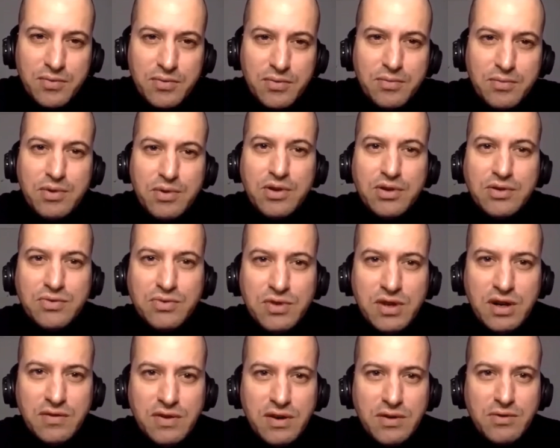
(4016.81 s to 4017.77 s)
Because
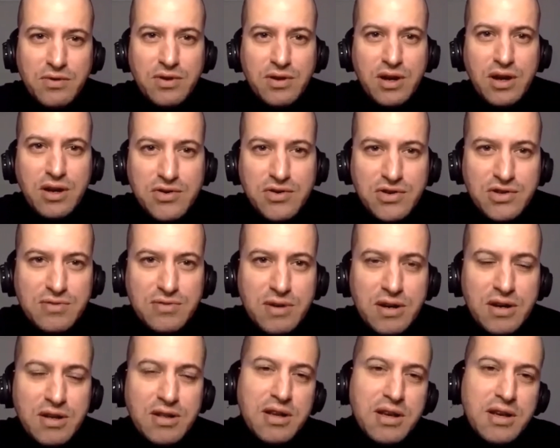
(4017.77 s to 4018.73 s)
we have our conscious
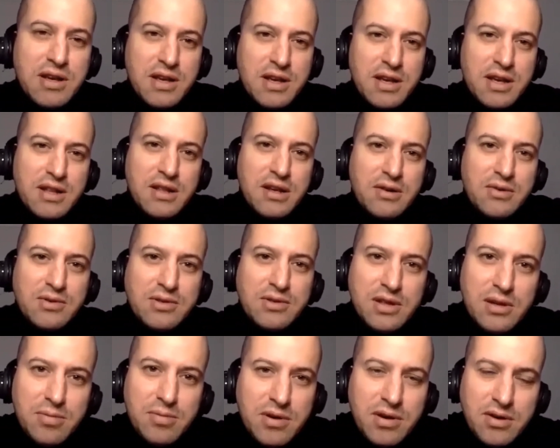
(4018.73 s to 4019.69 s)
mind and our
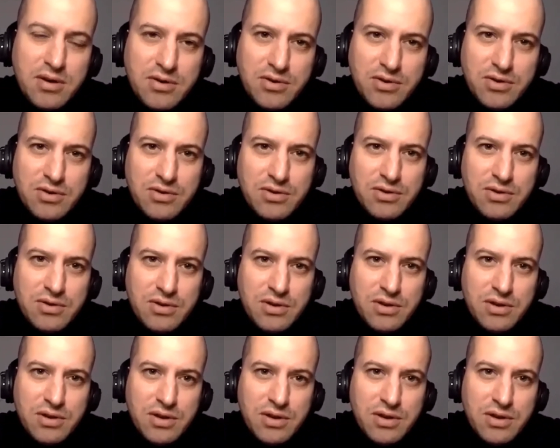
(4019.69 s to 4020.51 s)
subconscious.